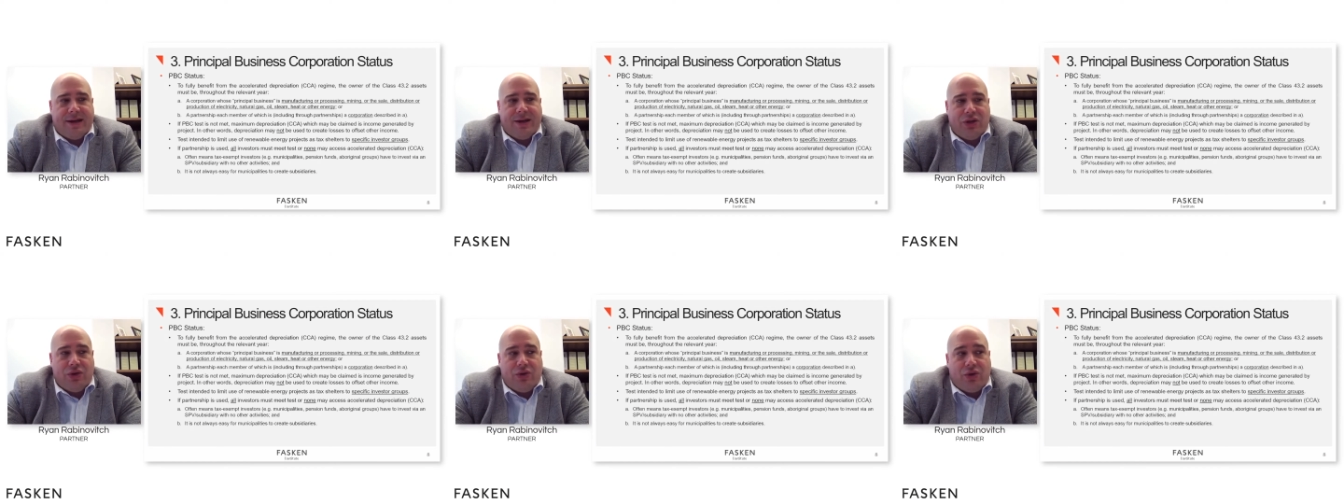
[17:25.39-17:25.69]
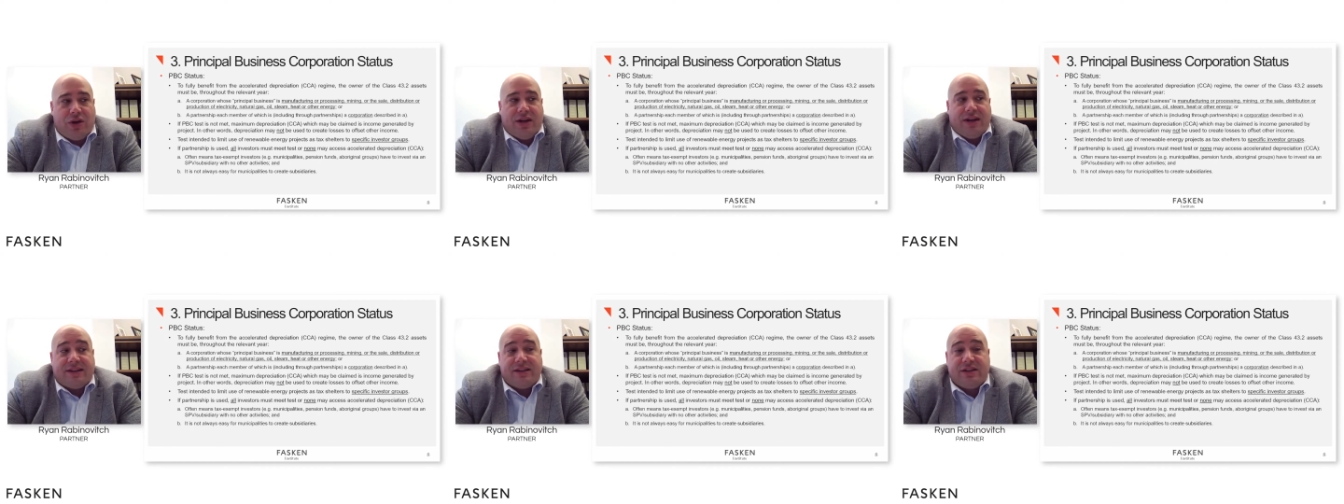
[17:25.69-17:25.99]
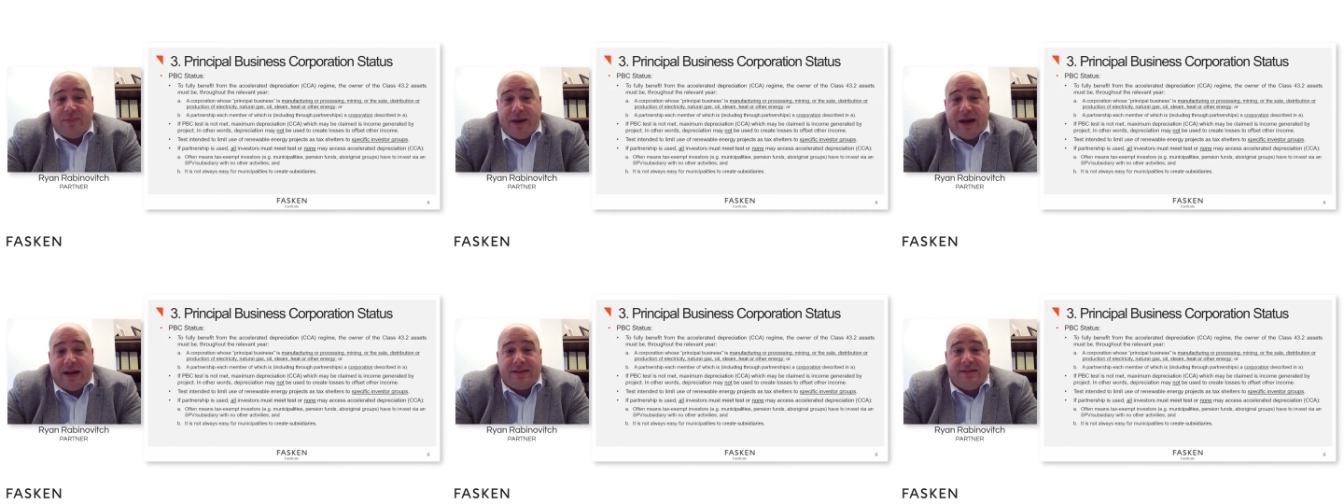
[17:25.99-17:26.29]
you can
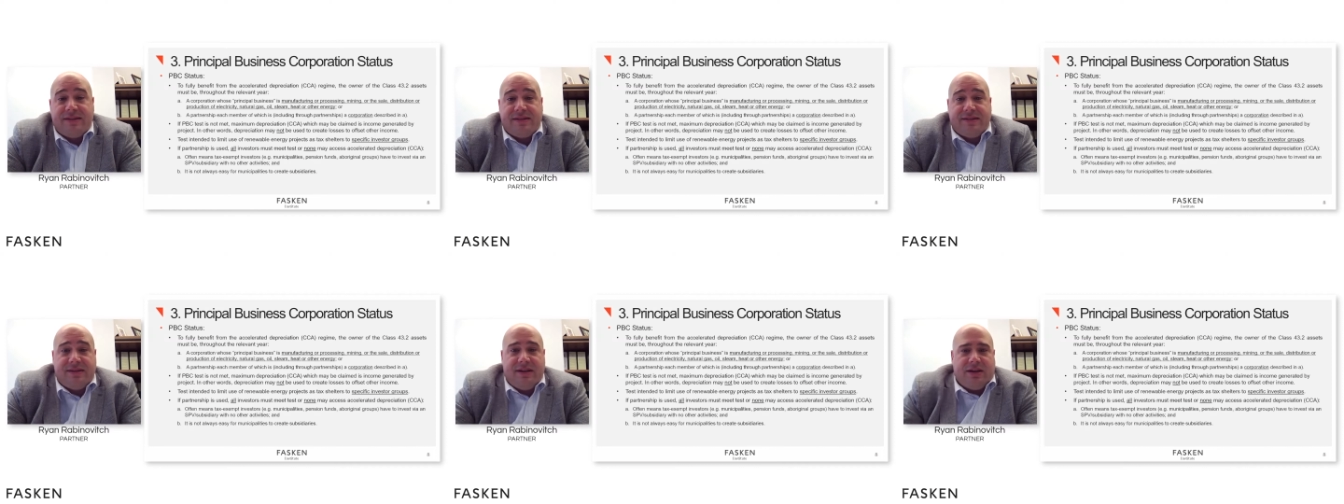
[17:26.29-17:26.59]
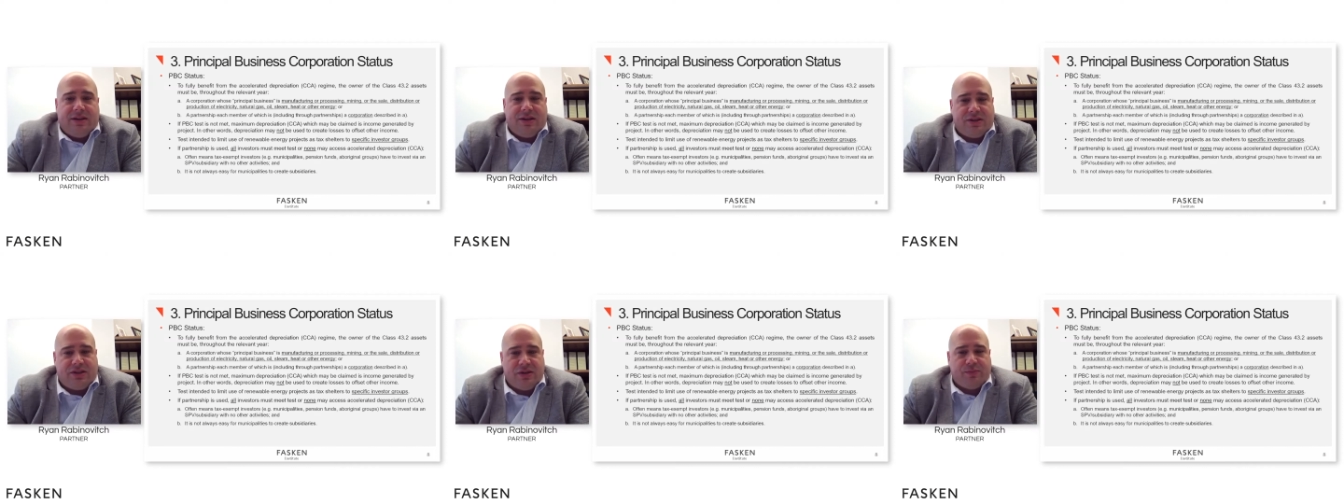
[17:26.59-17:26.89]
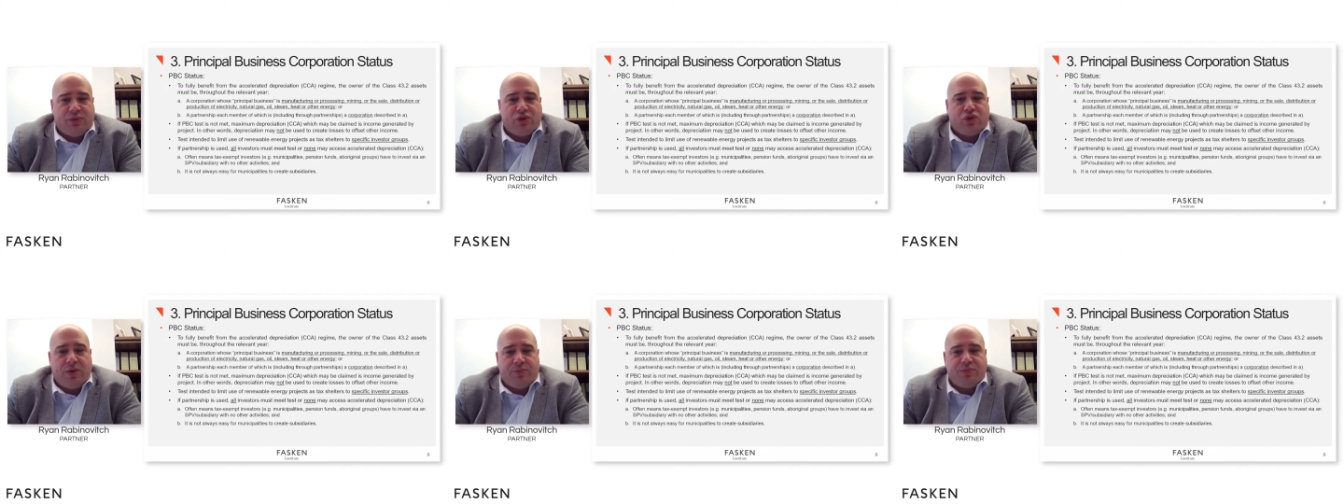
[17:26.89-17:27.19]
expect to see in the
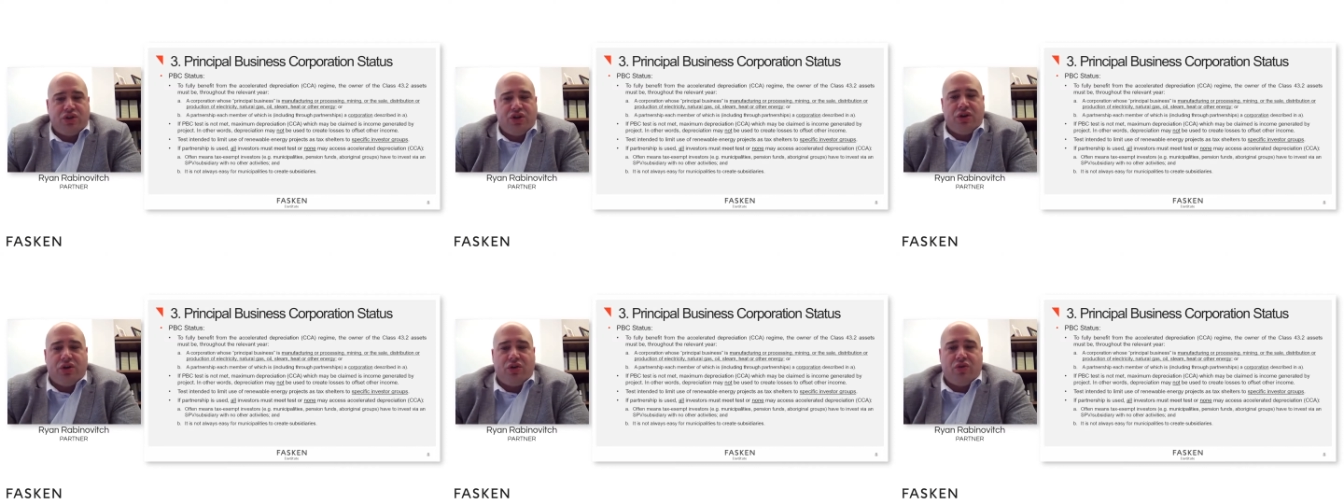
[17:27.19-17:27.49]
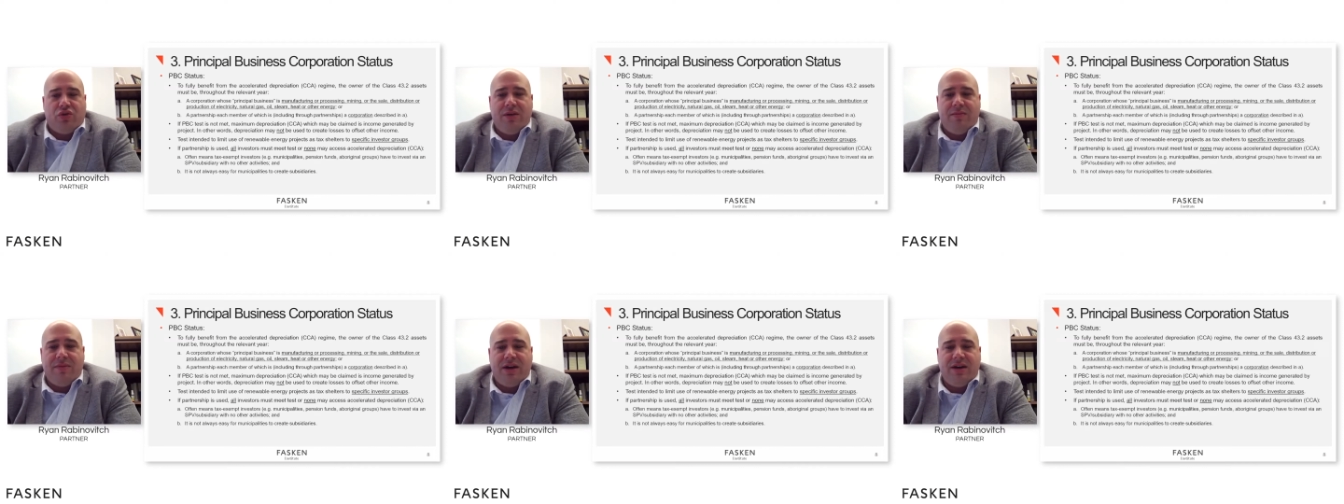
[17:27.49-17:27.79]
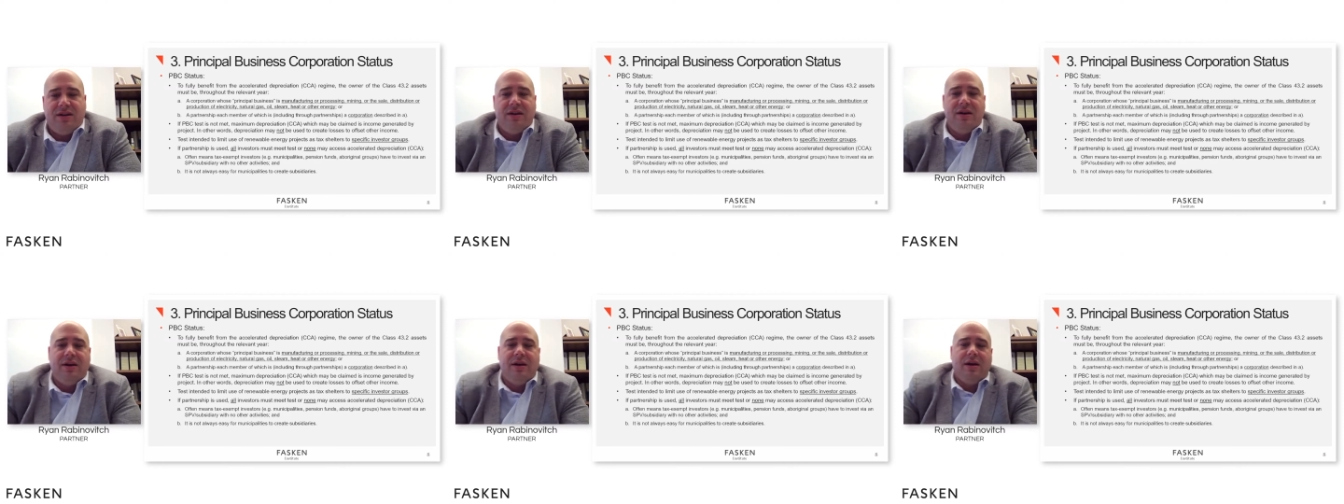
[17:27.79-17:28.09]
subscription
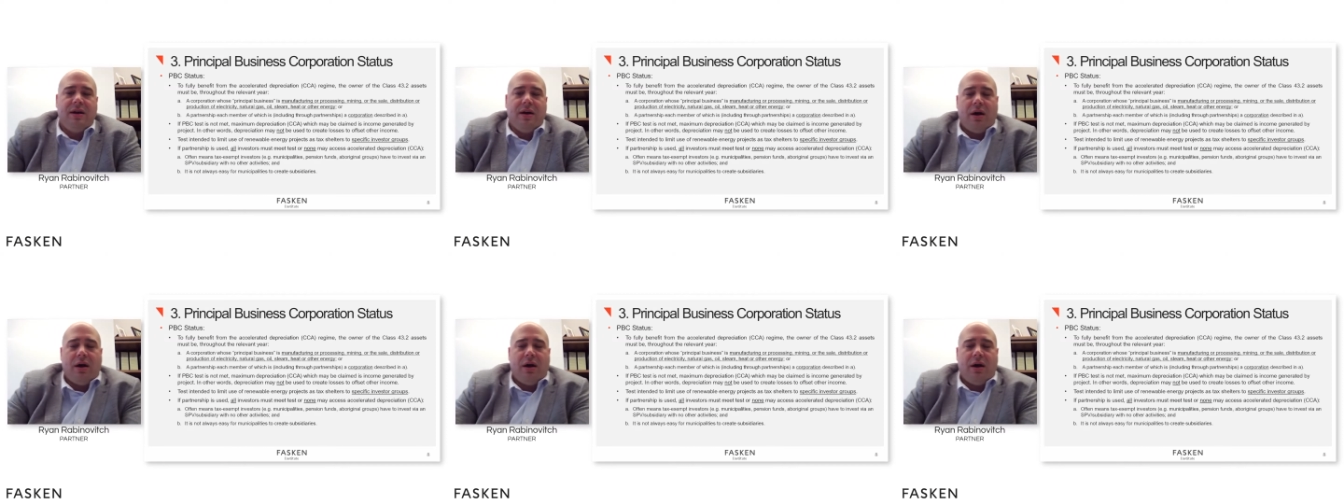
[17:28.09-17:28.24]
agreement